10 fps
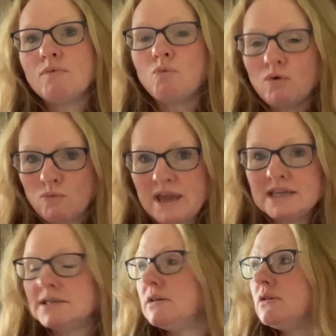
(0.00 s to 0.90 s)
What we
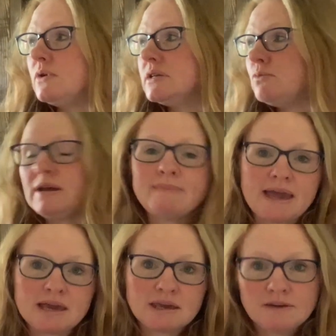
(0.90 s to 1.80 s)
do is we
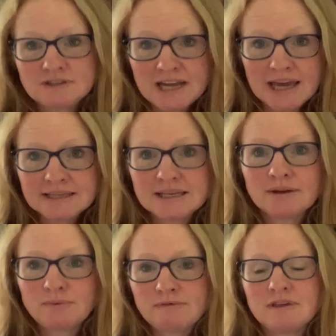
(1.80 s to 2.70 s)
make gift tags
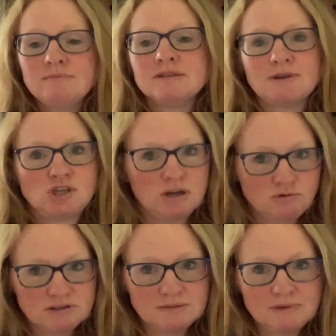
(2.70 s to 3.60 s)
with them, especially at
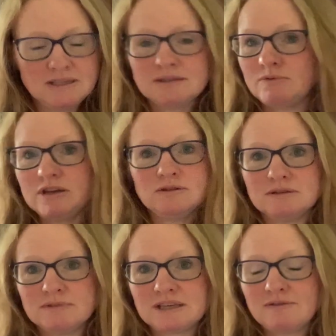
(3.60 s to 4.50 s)
Christmas. We use
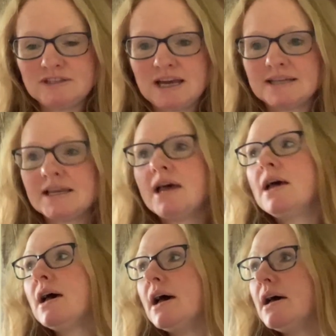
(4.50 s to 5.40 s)
them as gift tags,
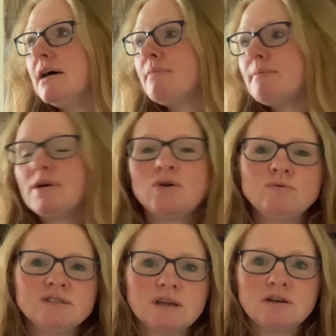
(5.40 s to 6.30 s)
but
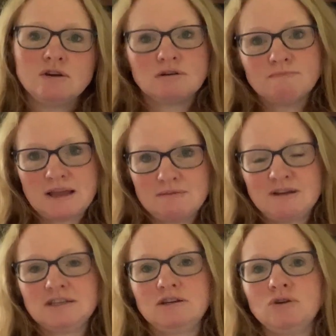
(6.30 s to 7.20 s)
also you can make them
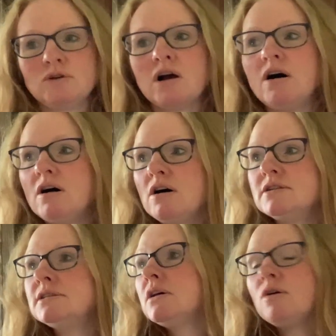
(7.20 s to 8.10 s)
into new
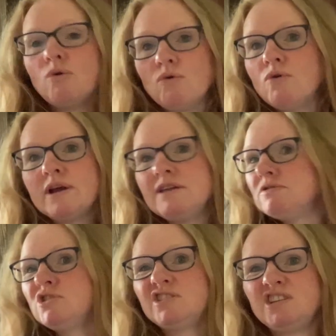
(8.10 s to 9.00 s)
cards, or
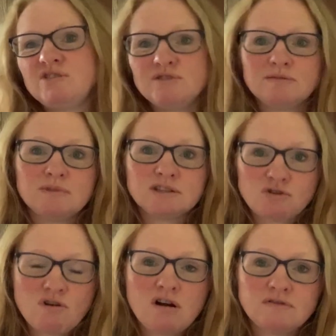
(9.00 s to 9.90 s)
even just to use them as a
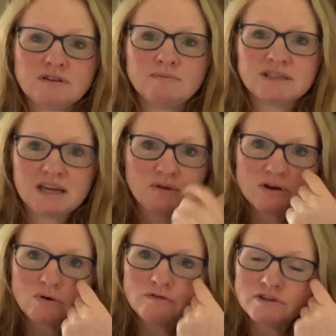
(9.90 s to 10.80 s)
craft
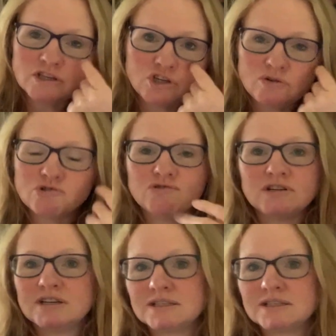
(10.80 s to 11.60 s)
material for the children.